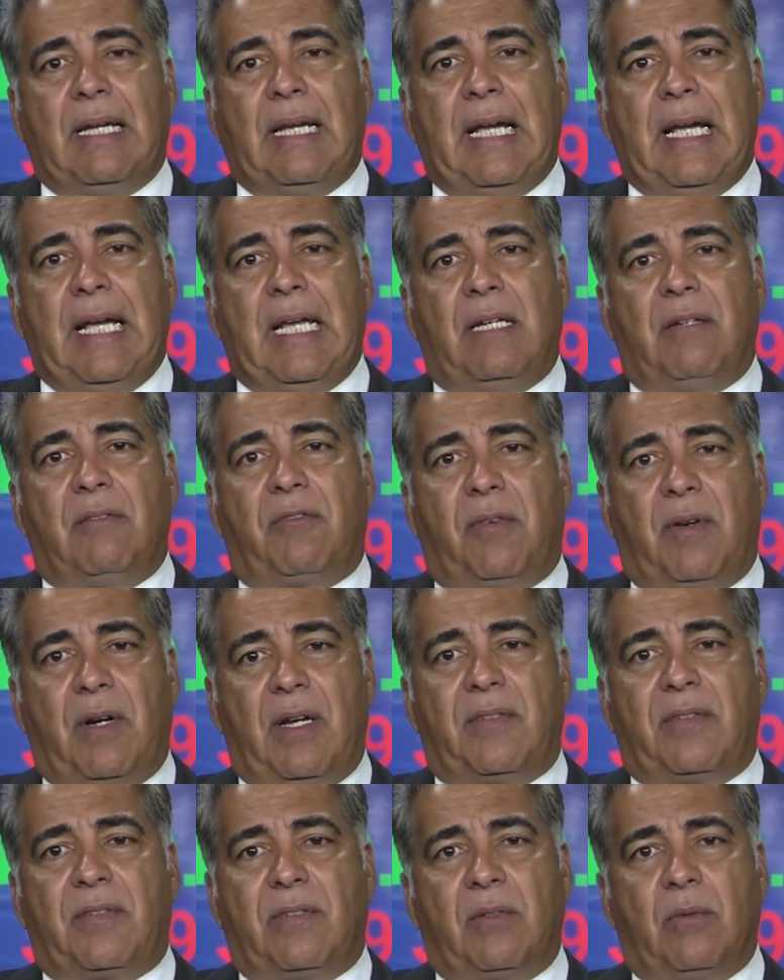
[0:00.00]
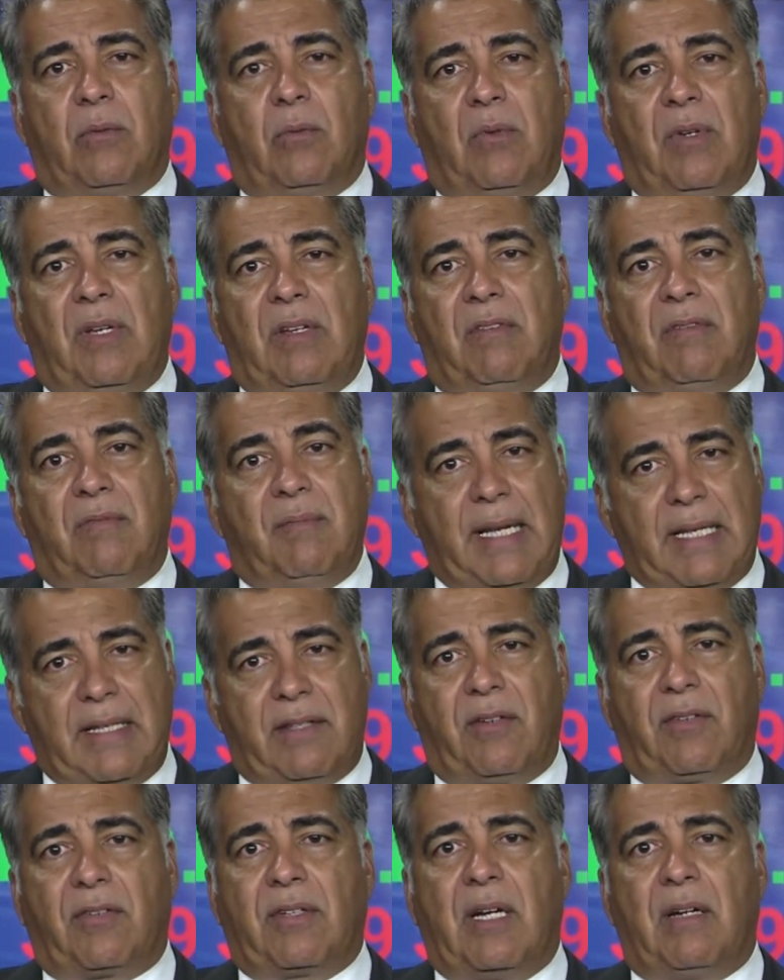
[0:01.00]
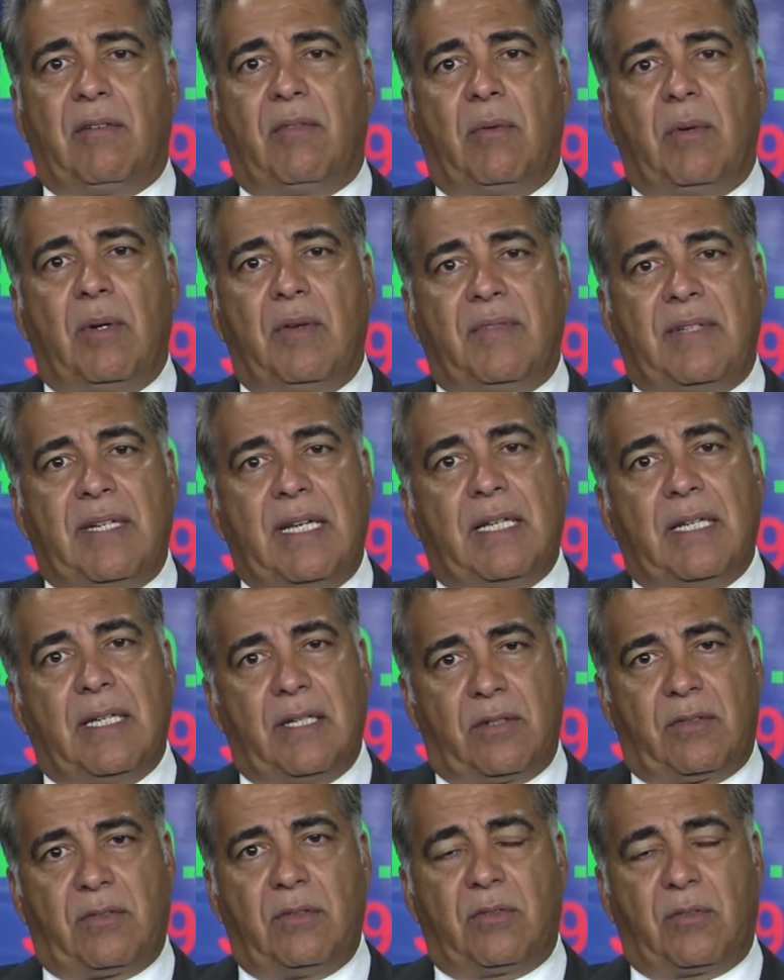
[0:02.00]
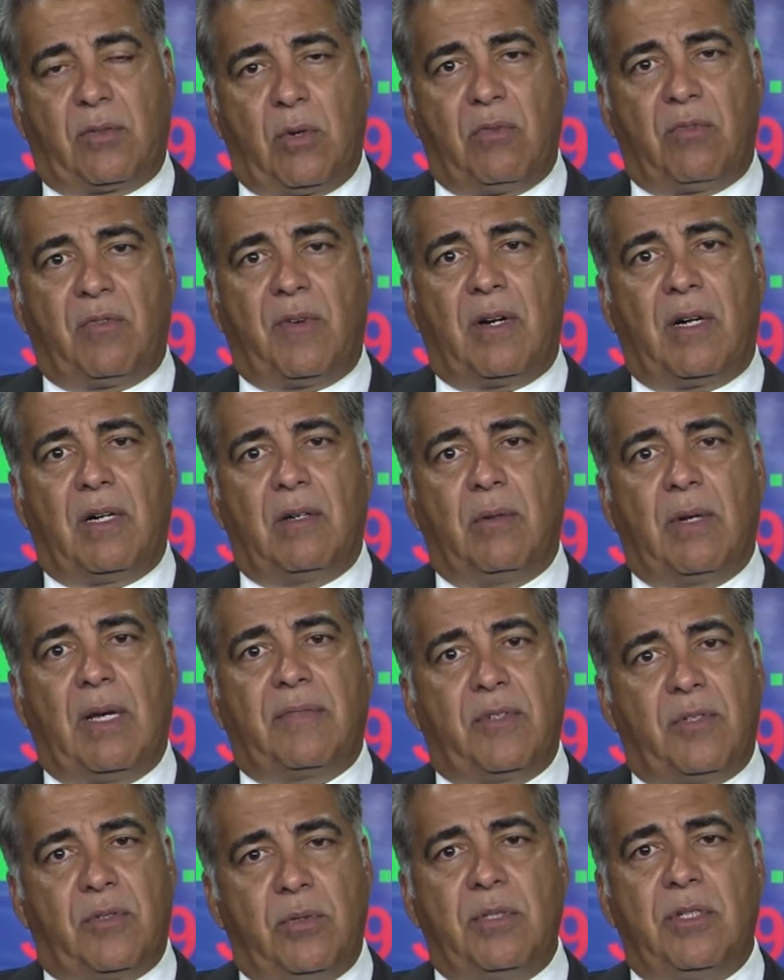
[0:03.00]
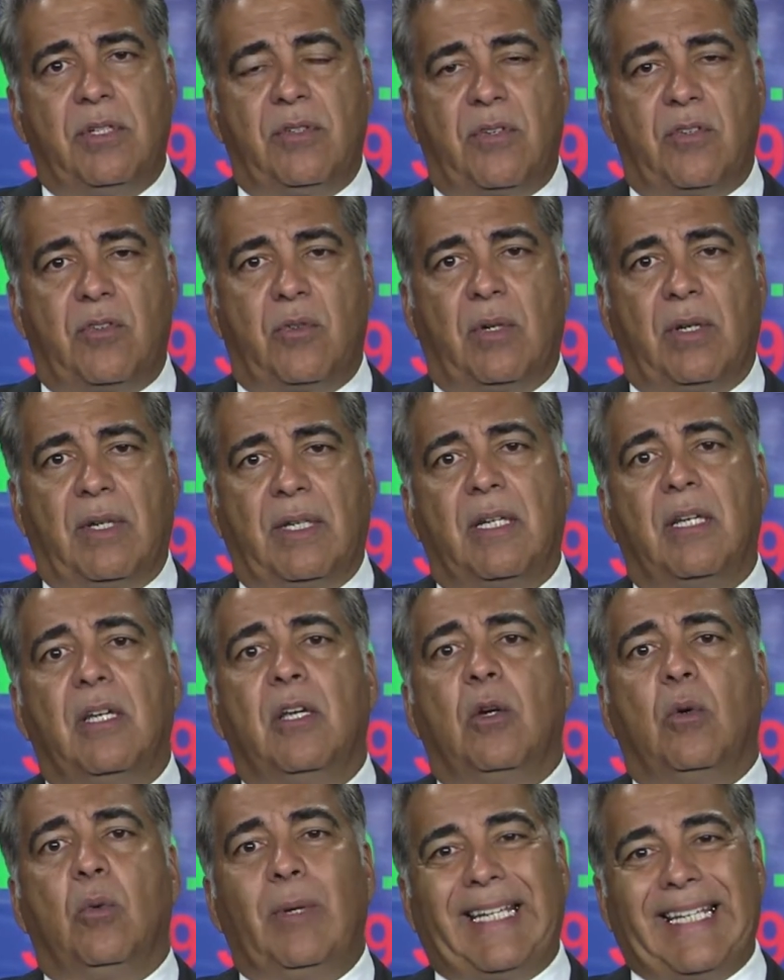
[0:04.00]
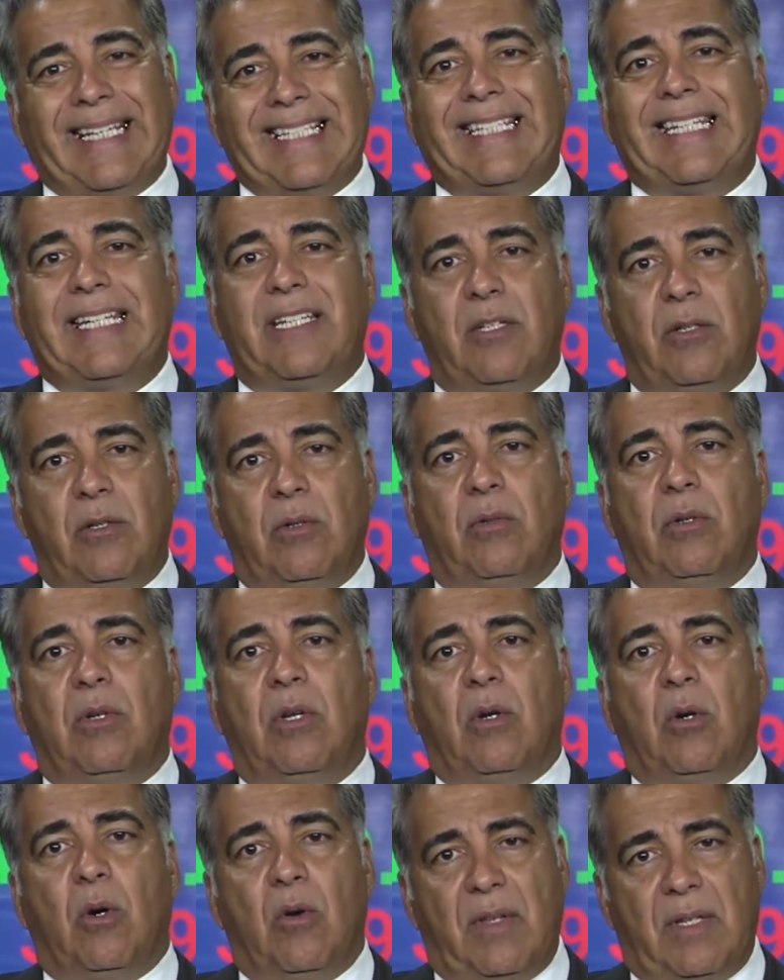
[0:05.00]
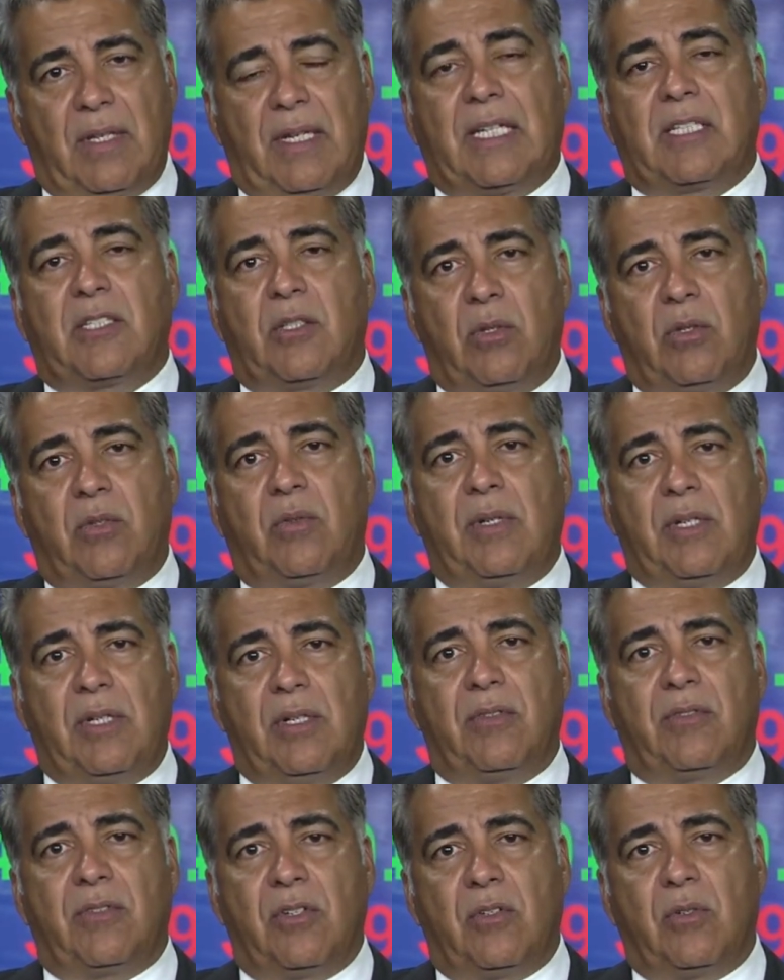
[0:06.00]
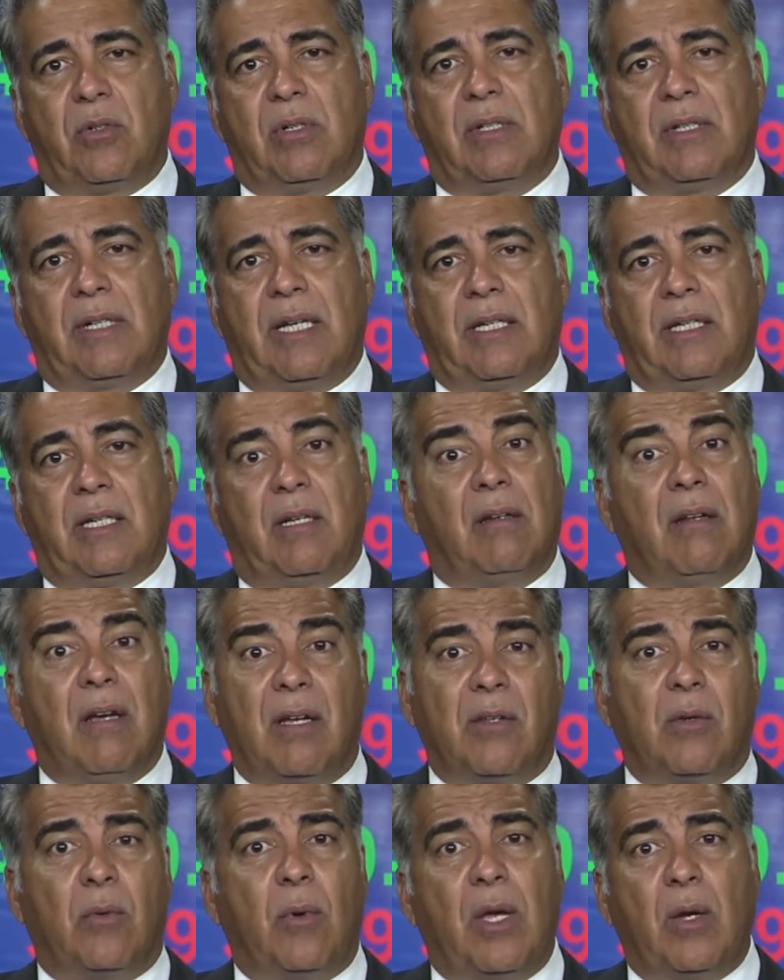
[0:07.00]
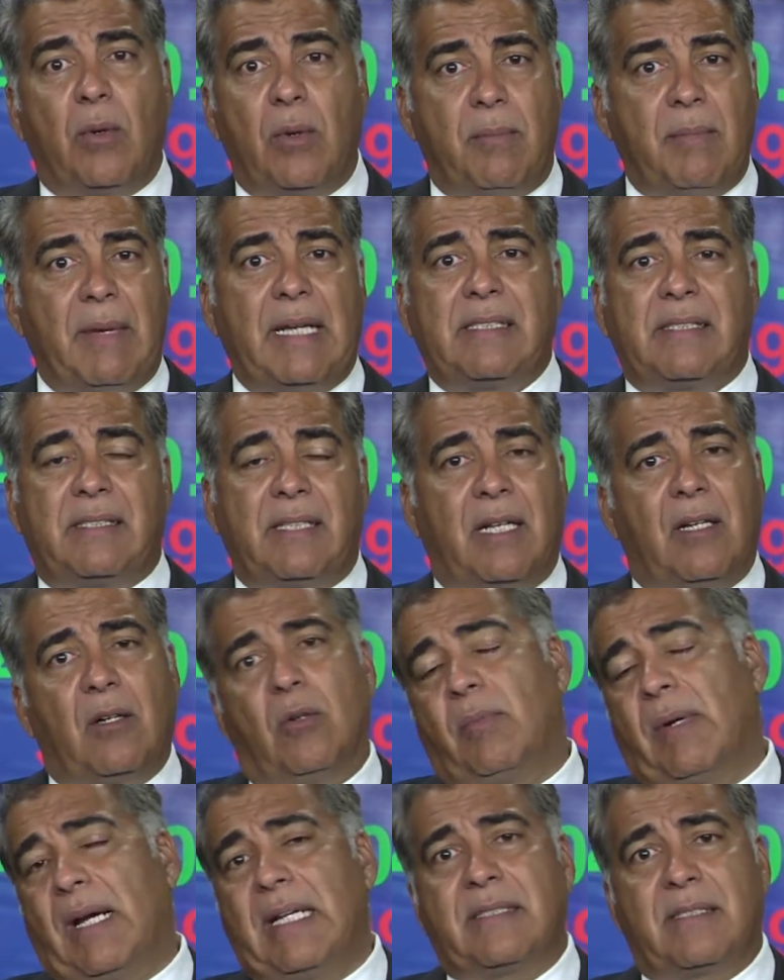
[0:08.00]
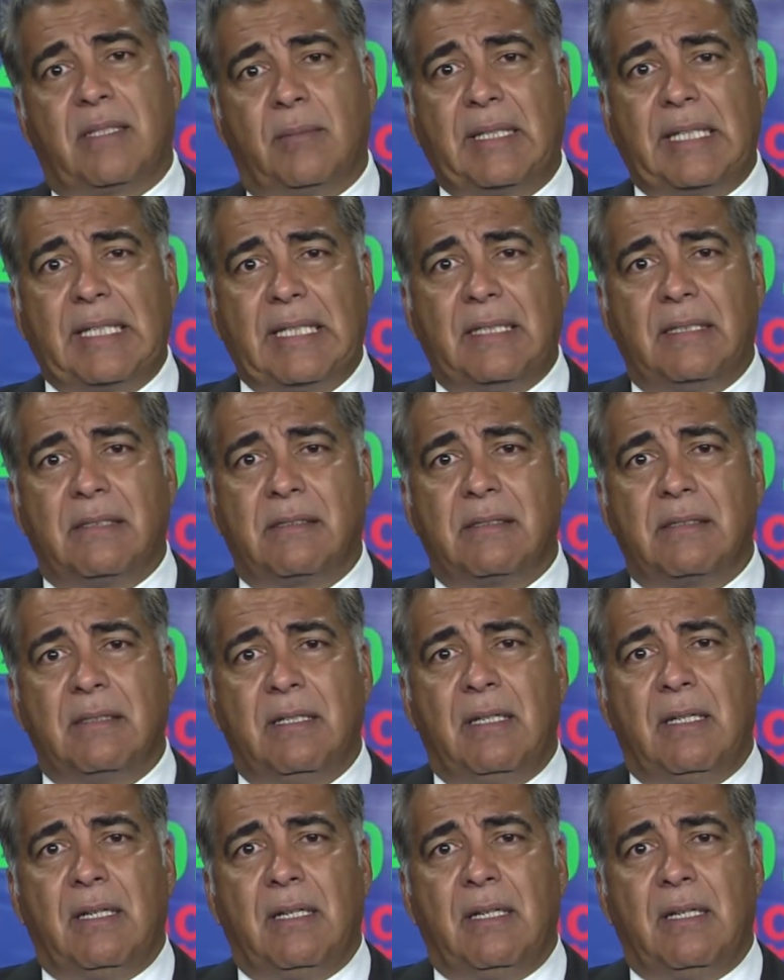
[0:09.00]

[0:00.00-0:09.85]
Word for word: And for us, we've made the discovery, we've taken it so far, after two years of drilling, we continue over the next two, three years to drill that. Now along the way, we may sell or buy somebody else.